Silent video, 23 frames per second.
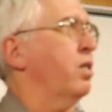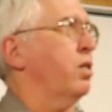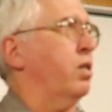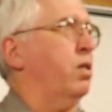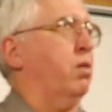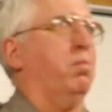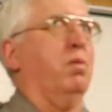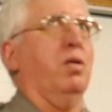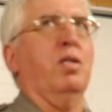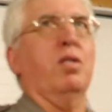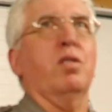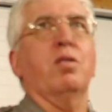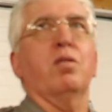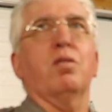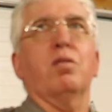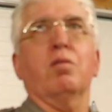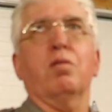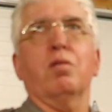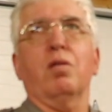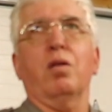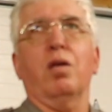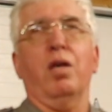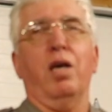I mean,
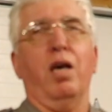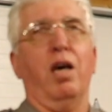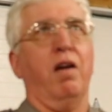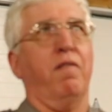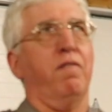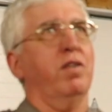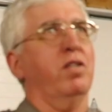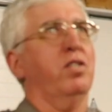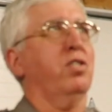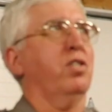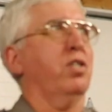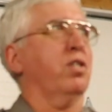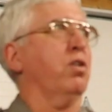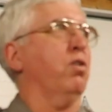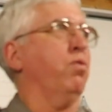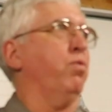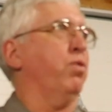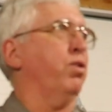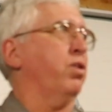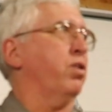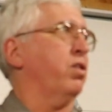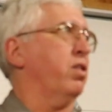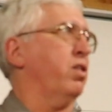every single
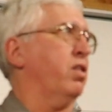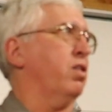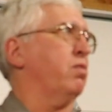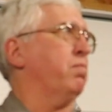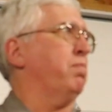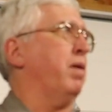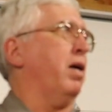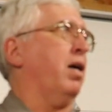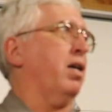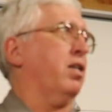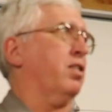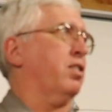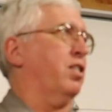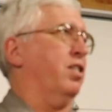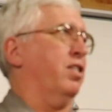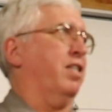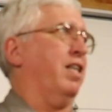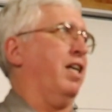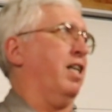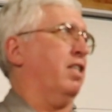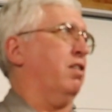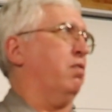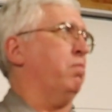one of these boxes
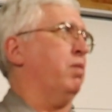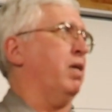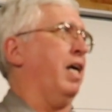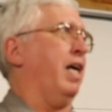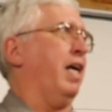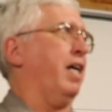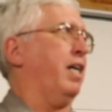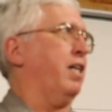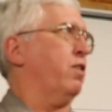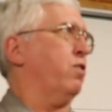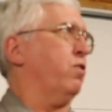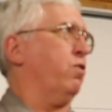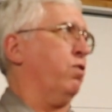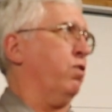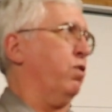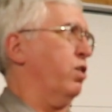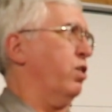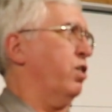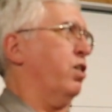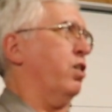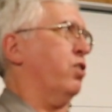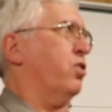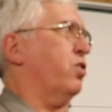had to be handled a
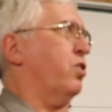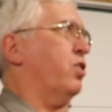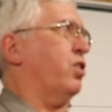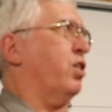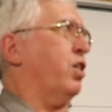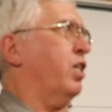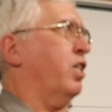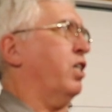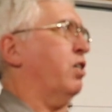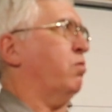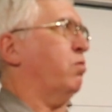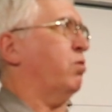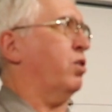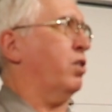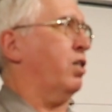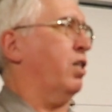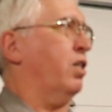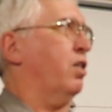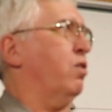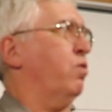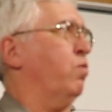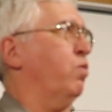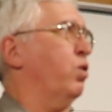dozen times to
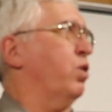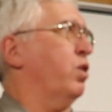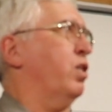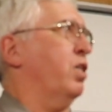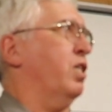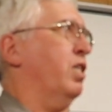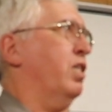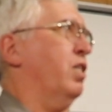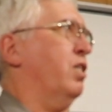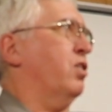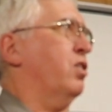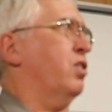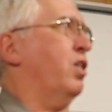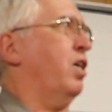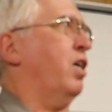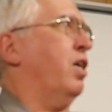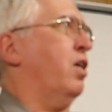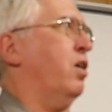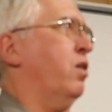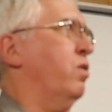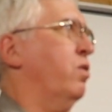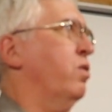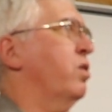get it where it is
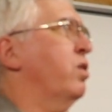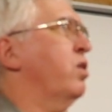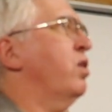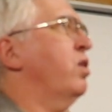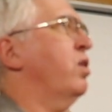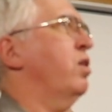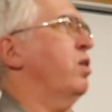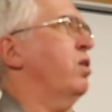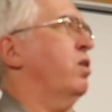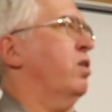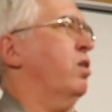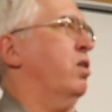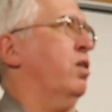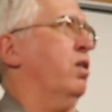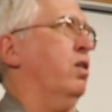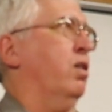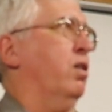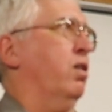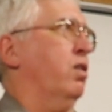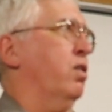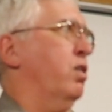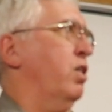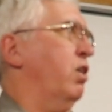now.
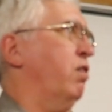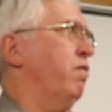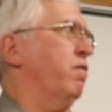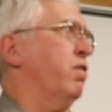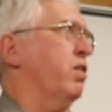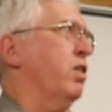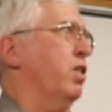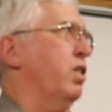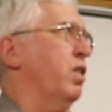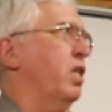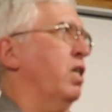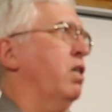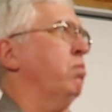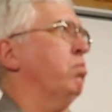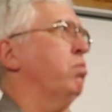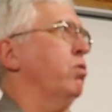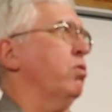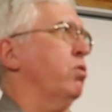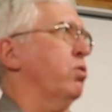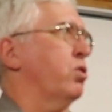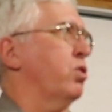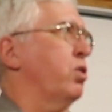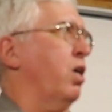Even the
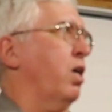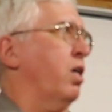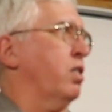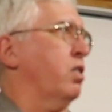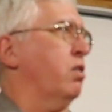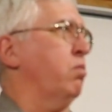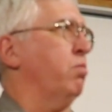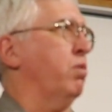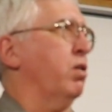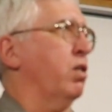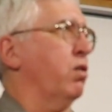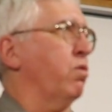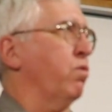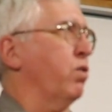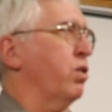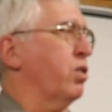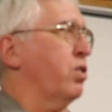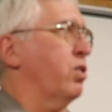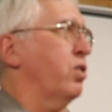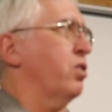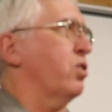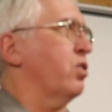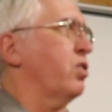labels documenting
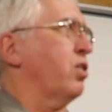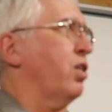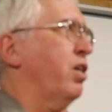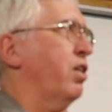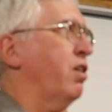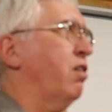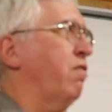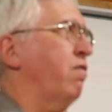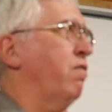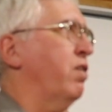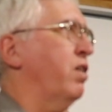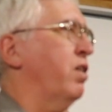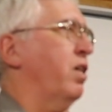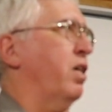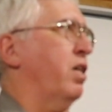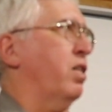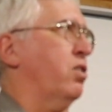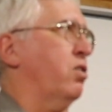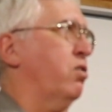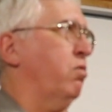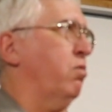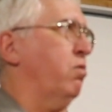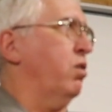what's inside of it
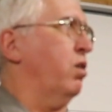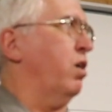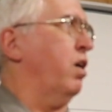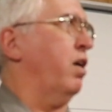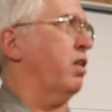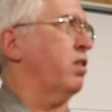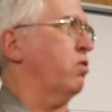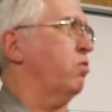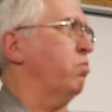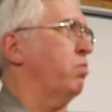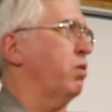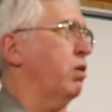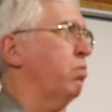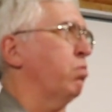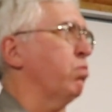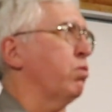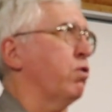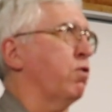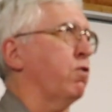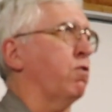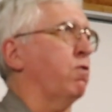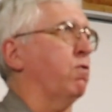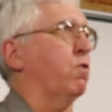had to be
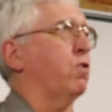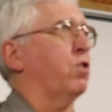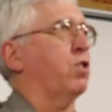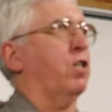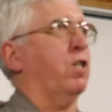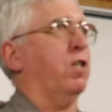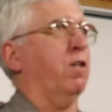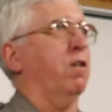produced.